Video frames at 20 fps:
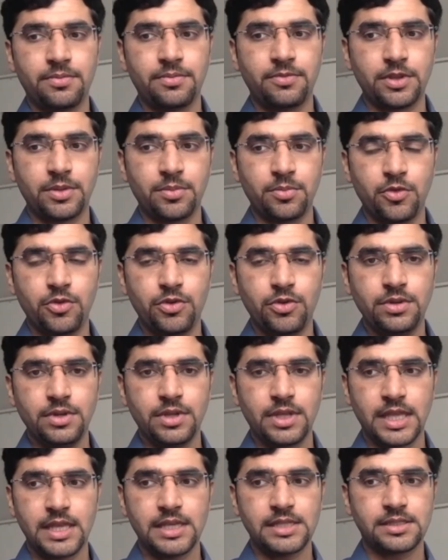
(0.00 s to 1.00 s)
the moon,
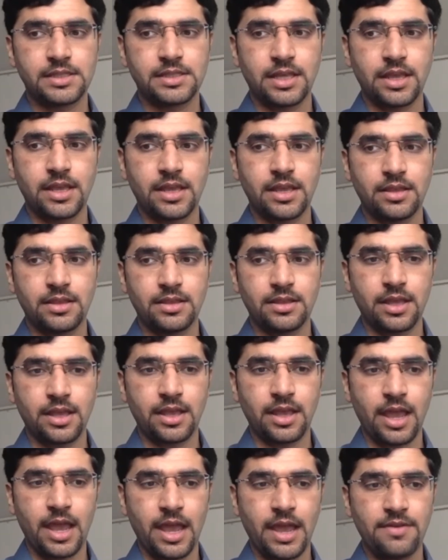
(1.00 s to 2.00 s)
yes, they
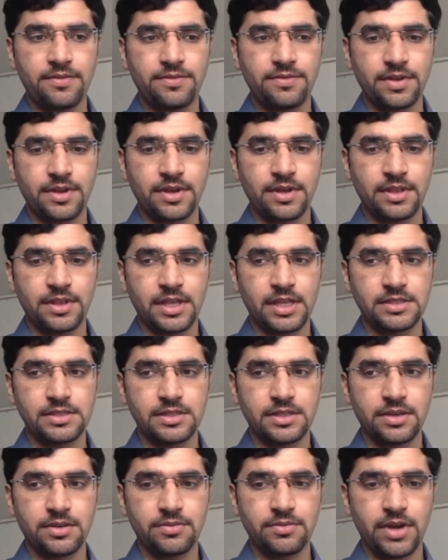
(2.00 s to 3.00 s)
have these
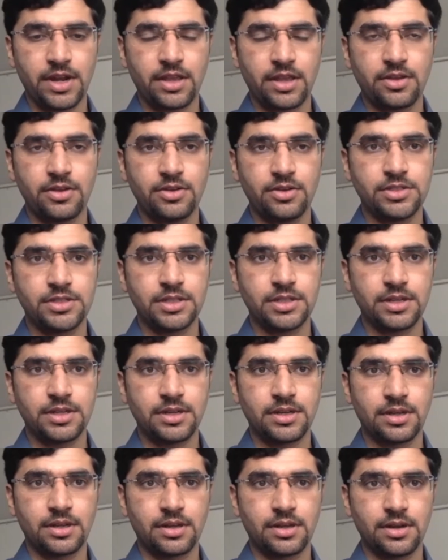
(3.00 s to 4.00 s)
very good
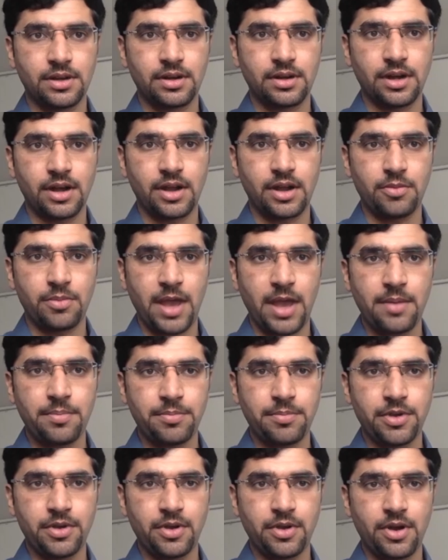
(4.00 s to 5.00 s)
ground map
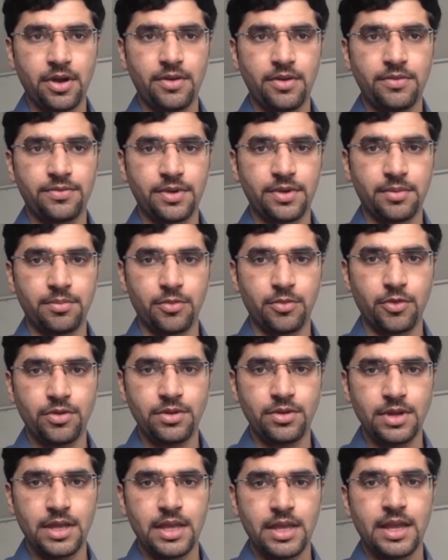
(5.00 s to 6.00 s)
of moon,
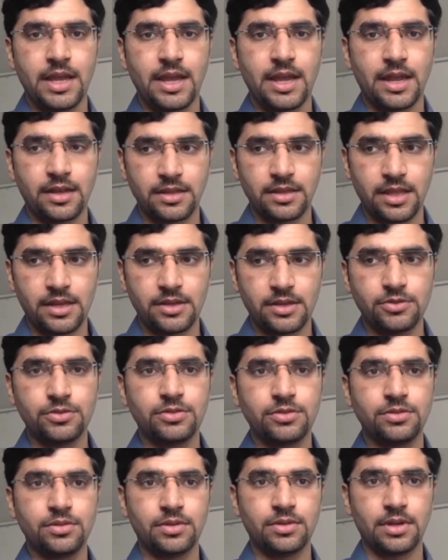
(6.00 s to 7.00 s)
and they
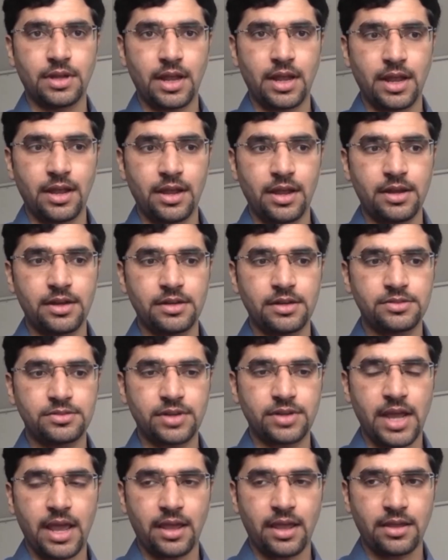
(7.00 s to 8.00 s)
do
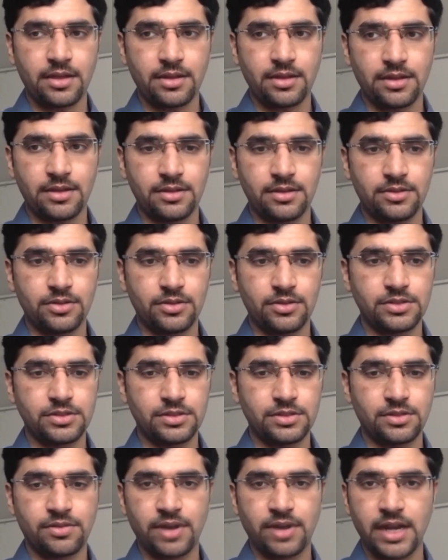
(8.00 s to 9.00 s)
track those
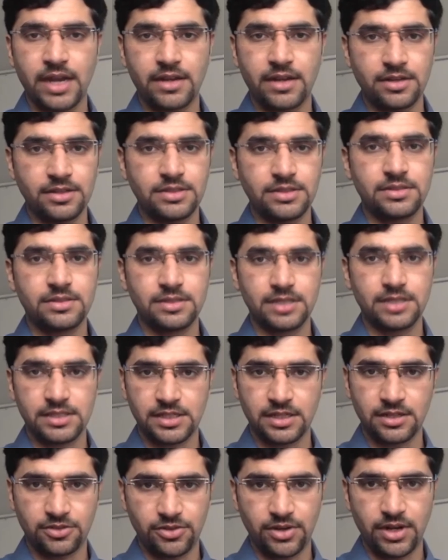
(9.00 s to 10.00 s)
craters,
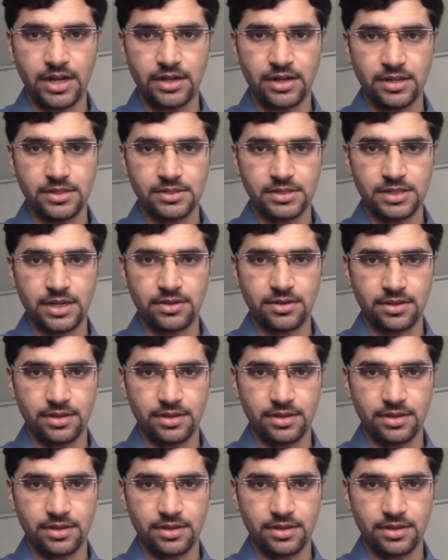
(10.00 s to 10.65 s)
distinct craters that